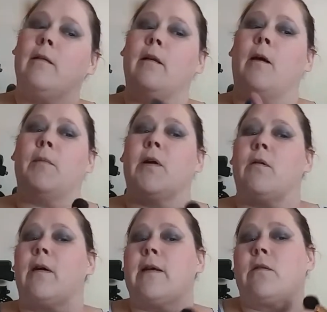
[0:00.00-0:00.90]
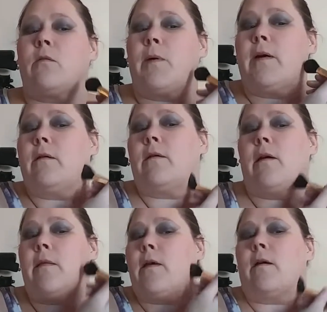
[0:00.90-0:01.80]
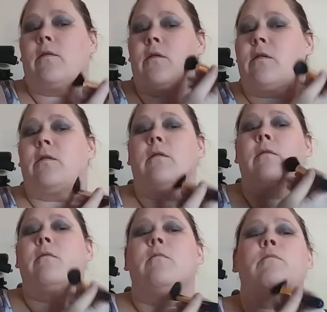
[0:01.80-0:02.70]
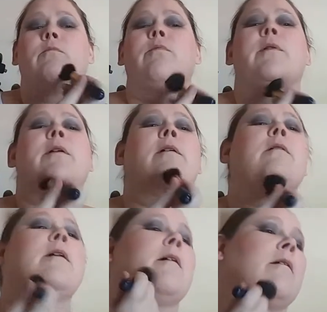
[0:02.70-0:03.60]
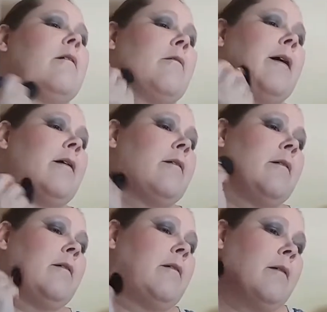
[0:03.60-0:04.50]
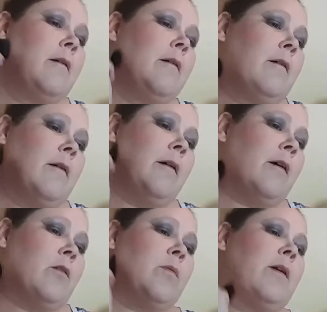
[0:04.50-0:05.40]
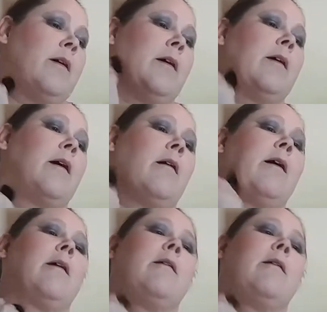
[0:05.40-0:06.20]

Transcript: not be quite so pale. And then I'll just bring it down and around as well and carry